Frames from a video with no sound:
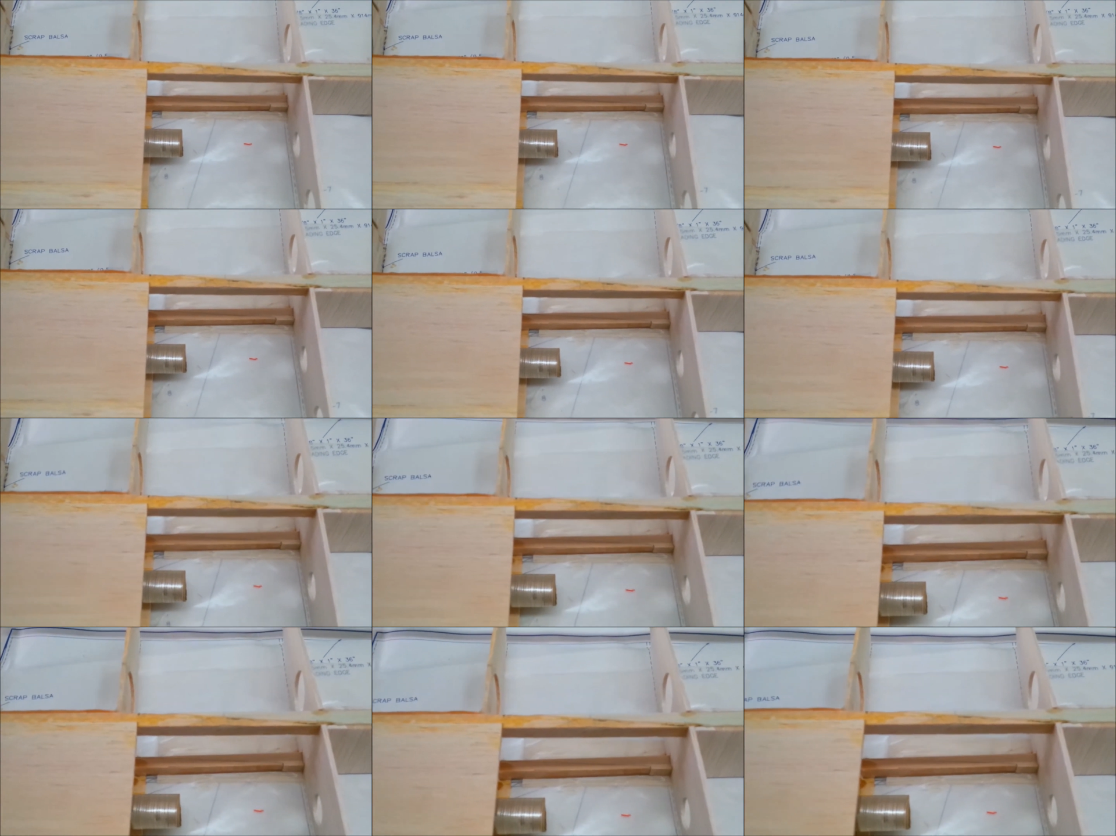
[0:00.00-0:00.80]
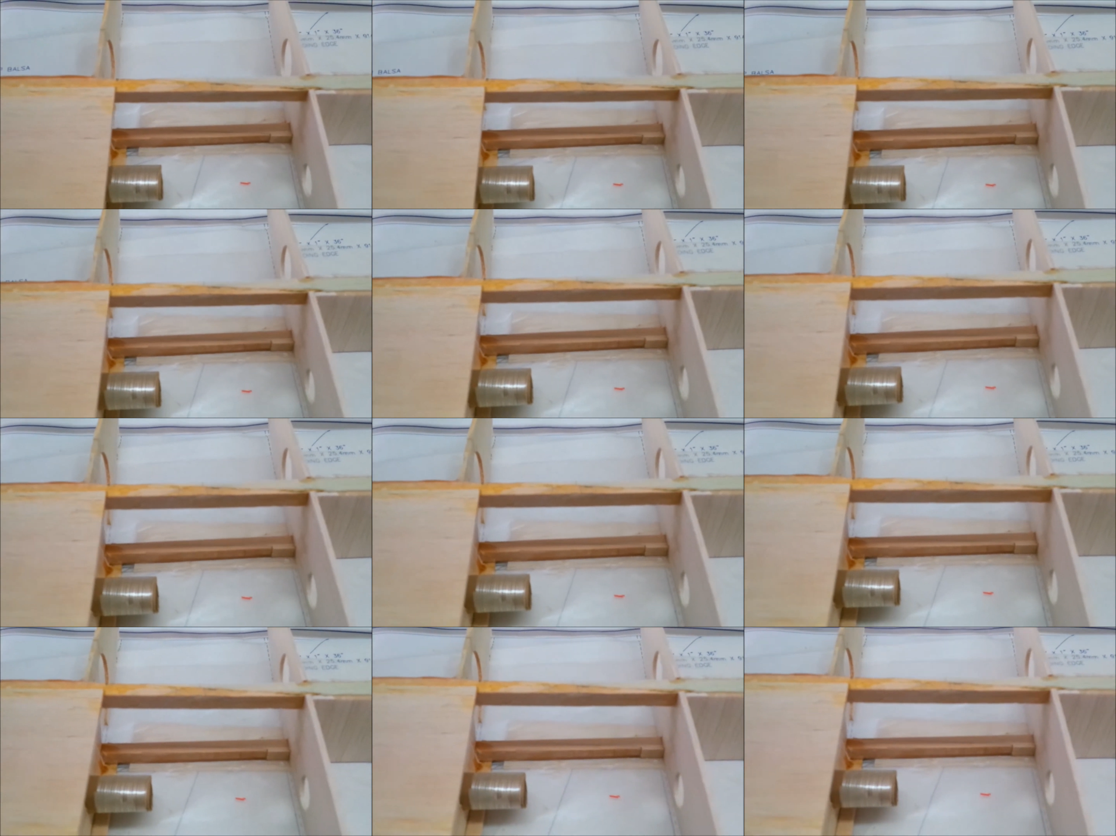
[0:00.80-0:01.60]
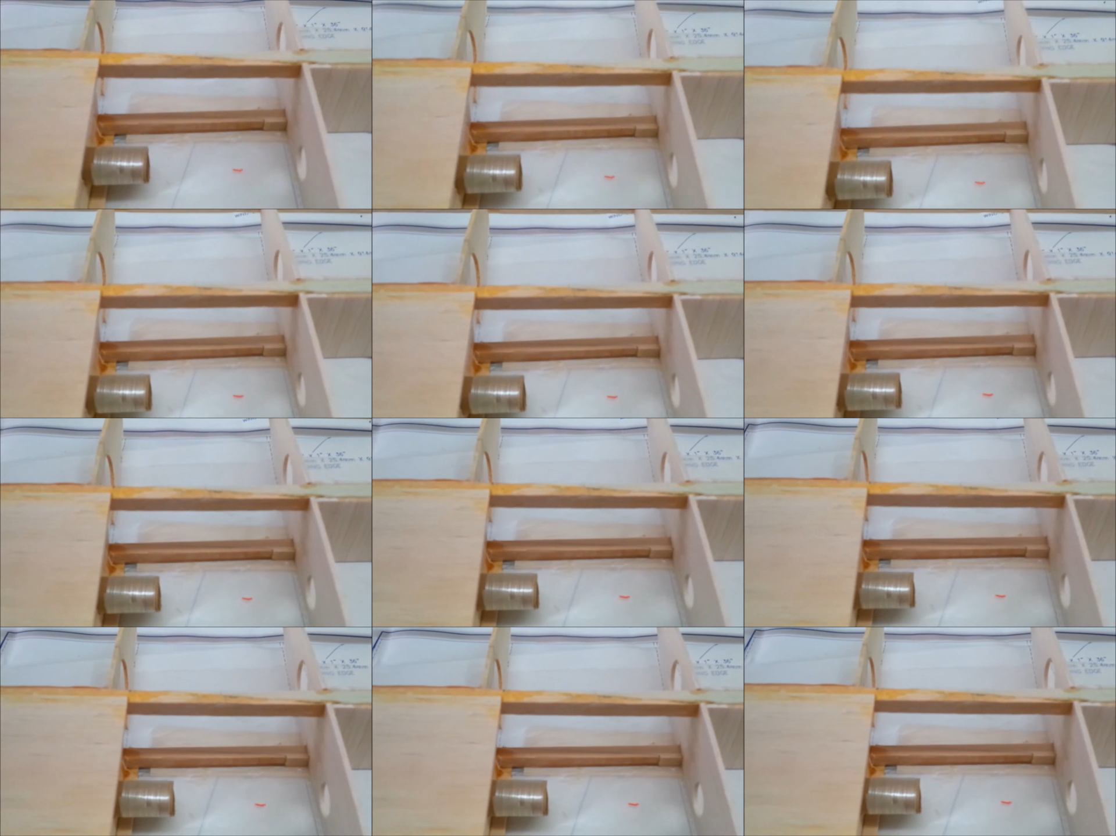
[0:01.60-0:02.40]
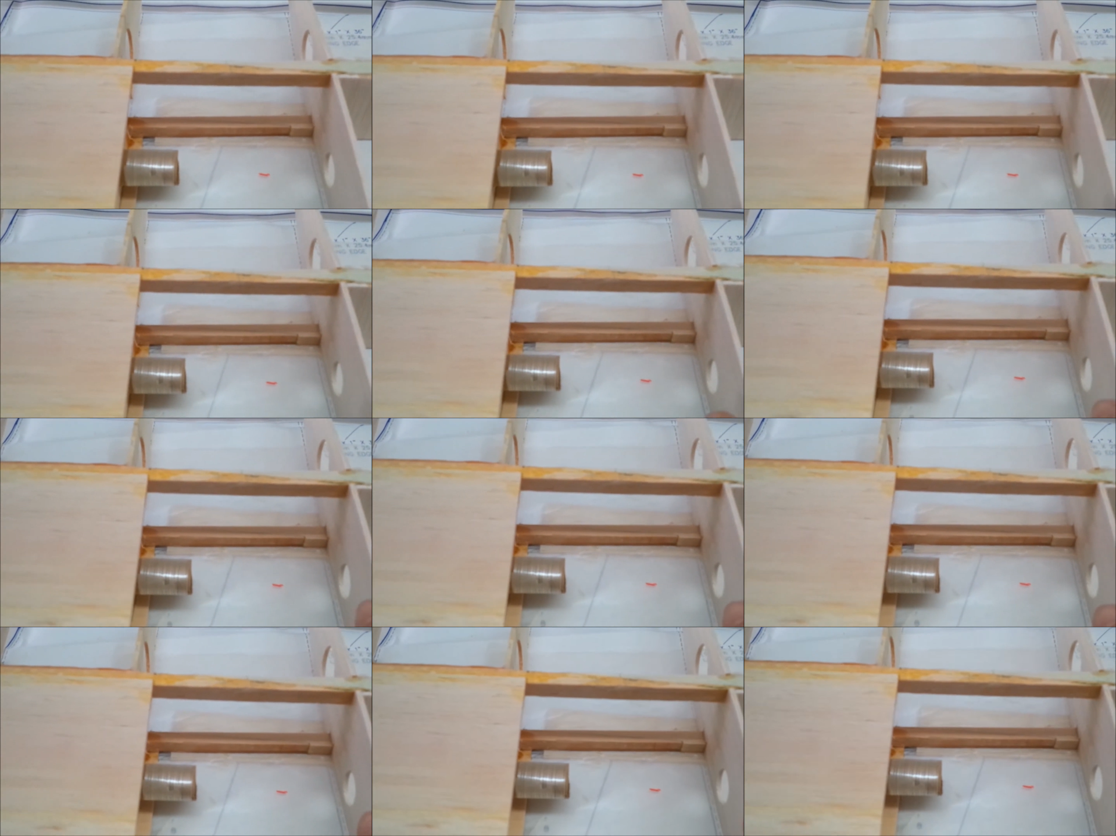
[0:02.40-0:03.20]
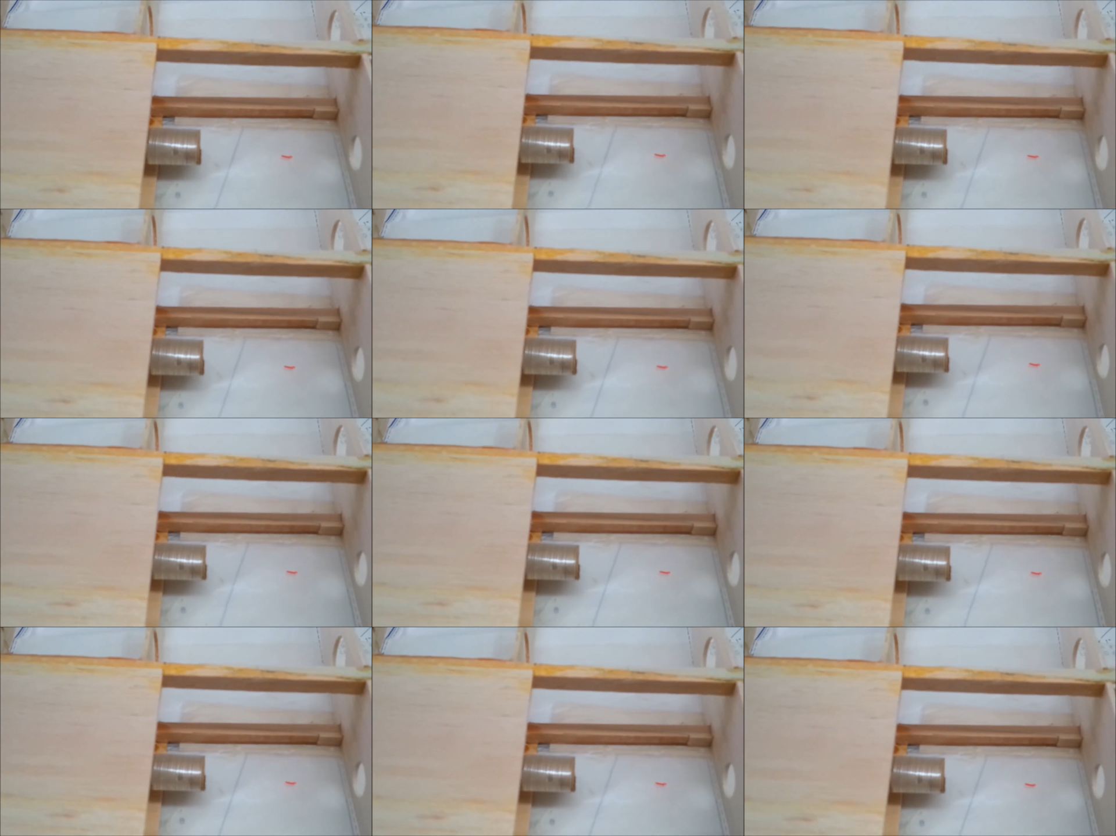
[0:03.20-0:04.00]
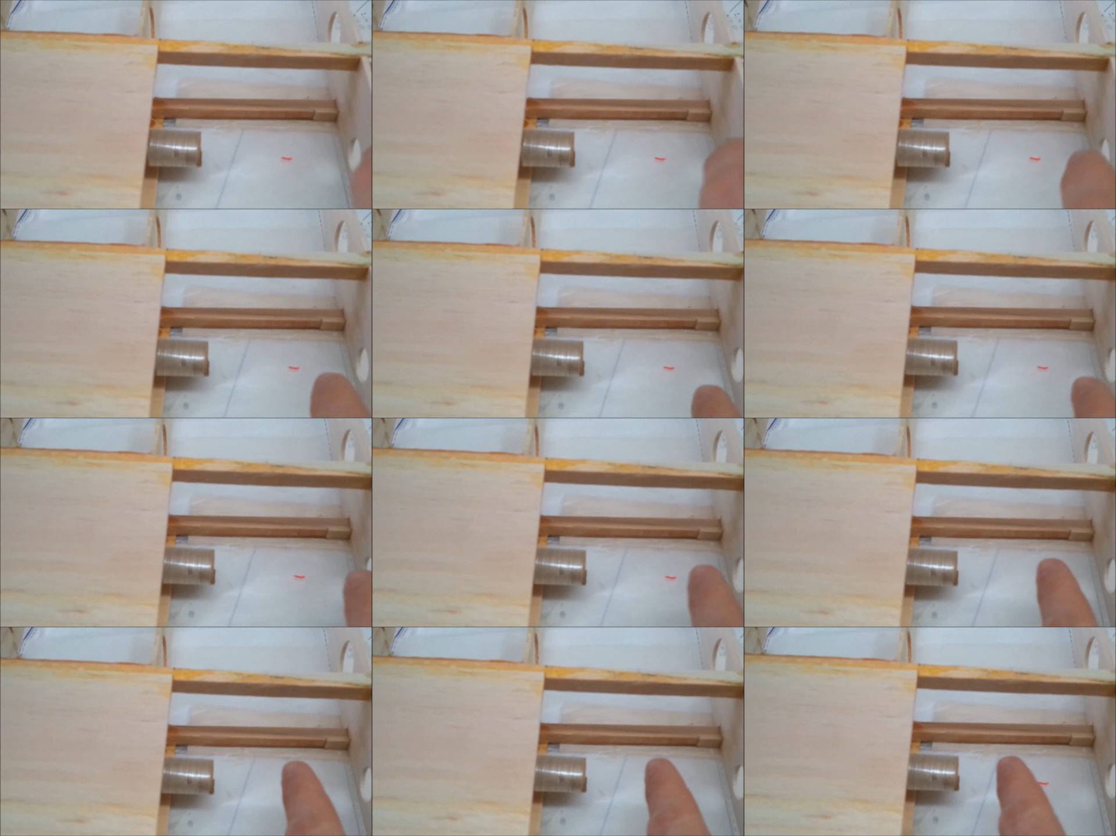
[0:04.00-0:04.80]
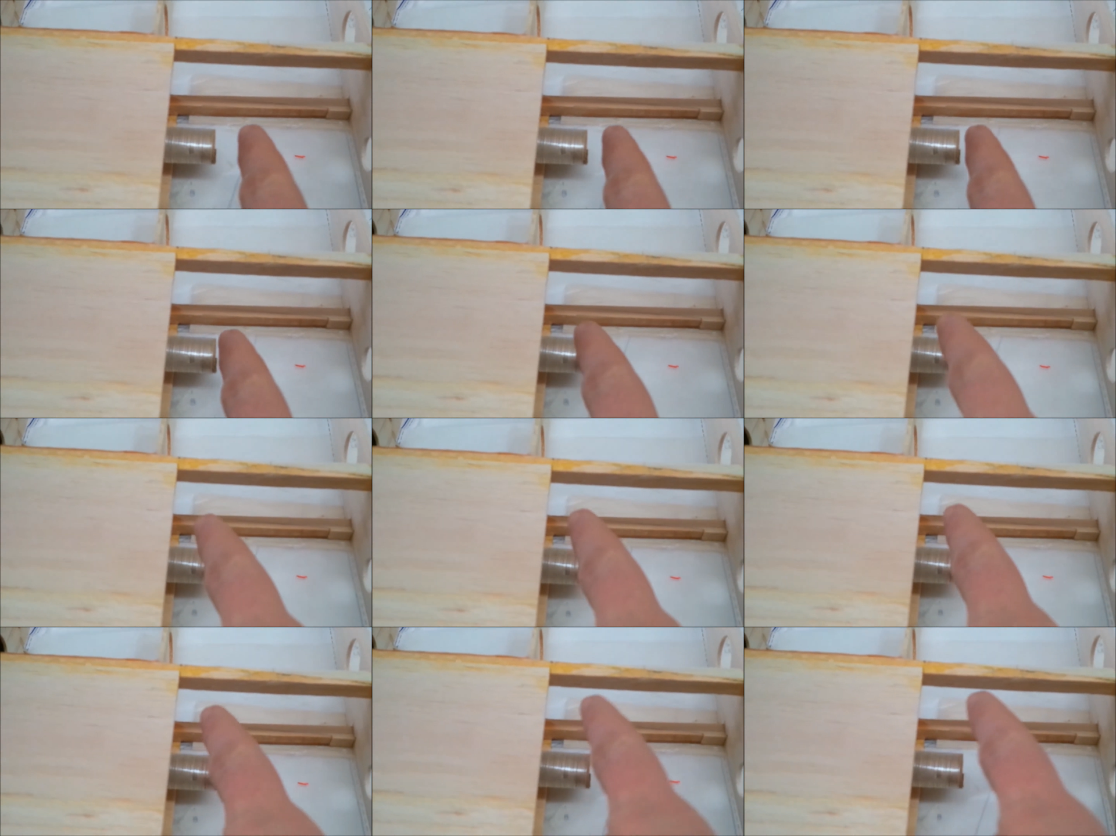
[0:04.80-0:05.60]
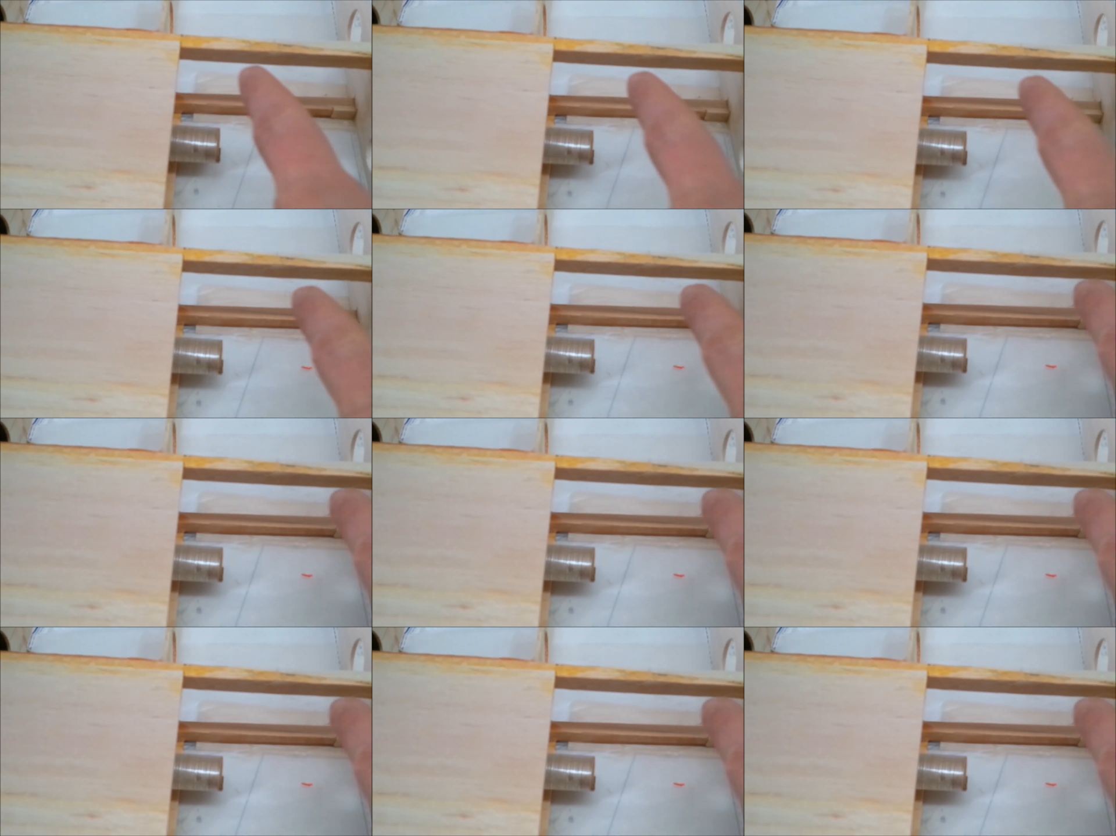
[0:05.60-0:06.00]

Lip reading: [unreadable: no face in view]